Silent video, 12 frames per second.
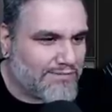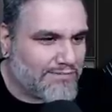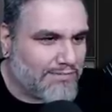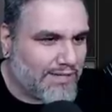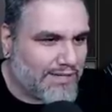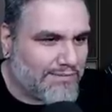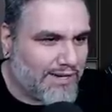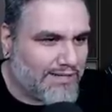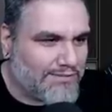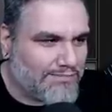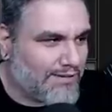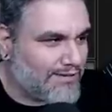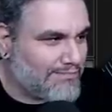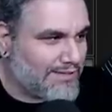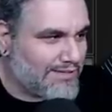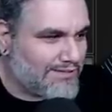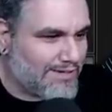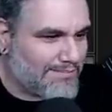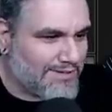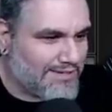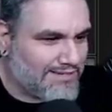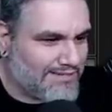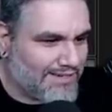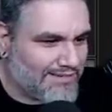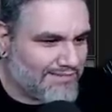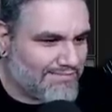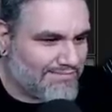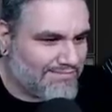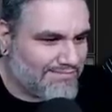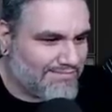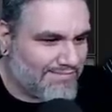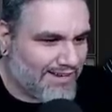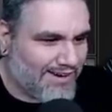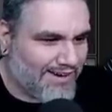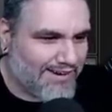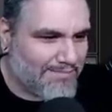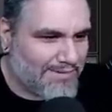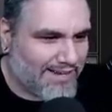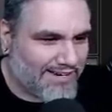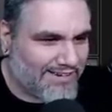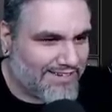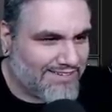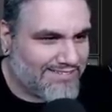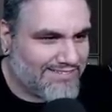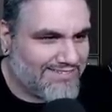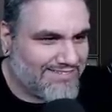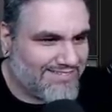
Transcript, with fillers: Just playing Magic Pro been tournament then. I don't know, I'm not good.